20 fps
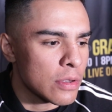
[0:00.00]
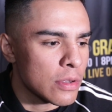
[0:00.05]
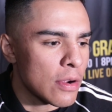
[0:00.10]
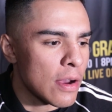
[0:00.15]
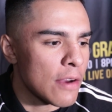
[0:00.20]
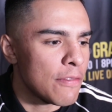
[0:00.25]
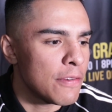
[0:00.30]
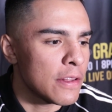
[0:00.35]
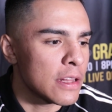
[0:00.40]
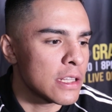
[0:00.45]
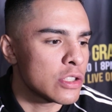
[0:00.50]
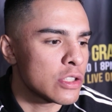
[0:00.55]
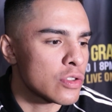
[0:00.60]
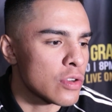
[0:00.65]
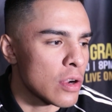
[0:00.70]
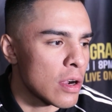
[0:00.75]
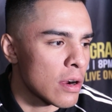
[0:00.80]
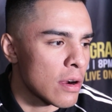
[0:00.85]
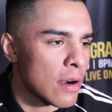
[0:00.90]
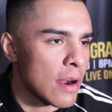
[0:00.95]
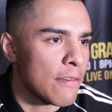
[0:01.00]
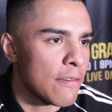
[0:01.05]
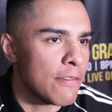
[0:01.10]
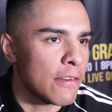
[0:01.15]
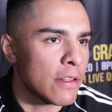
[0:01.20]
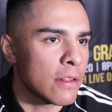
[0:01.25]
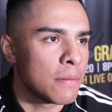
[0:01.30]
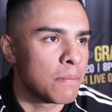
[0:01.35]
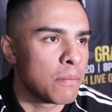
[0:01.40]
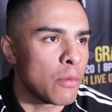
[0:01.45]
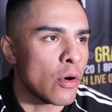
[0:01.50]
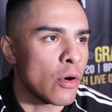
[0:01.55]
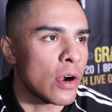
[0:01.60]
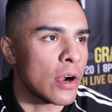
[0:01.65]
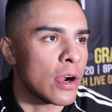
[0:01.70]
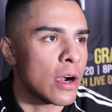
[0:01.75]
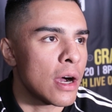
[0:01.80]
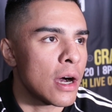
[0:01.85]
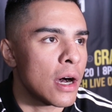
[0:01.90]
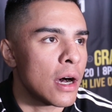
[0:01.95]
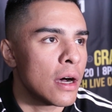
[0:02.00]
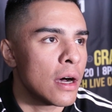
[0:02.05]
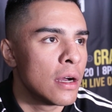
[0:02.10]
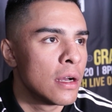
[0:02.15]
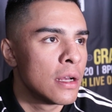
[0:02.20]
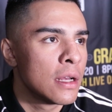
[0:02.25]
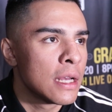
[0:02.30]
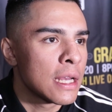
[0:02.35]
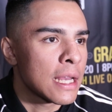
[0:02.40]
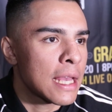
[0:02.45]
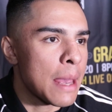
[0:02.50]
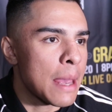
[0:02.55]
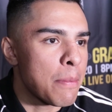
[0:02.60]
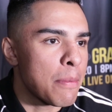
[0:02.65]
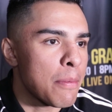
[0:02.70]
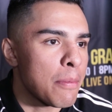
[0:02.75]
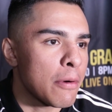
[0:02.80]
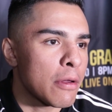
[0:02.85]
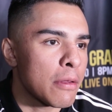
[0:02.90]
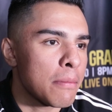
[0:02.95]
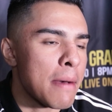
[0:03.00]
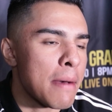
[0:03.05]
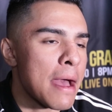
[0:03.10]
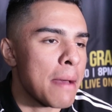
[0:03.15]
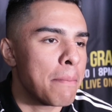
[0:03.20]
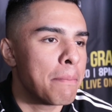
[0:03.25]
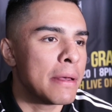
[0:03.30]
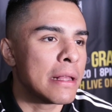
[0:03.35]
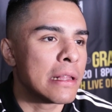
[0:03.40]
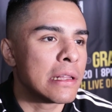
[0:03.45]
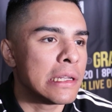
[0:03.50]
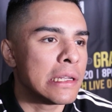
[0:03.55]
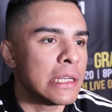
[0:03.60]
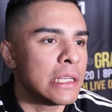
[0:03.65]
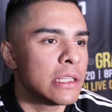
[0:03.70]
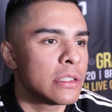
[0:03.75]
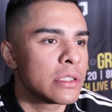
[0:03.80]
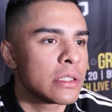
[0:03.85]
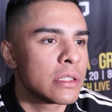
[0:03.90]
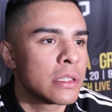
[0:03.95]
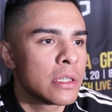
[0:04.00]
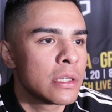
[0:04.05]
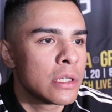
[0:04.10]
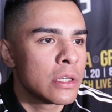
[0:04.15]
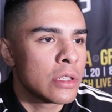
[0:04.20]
You know, I'm feeling stronger. I'm feeling more uh, capable in my abilities.